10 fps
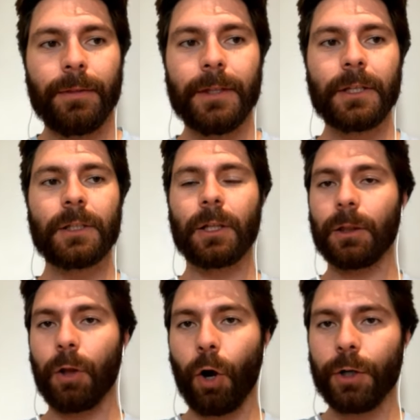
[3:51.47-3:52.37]
this is the
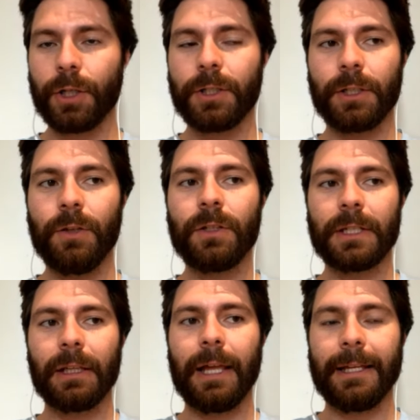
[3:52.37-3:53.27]
largest
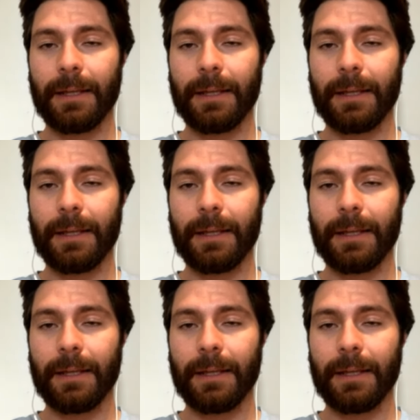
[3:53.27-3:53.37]
UCLA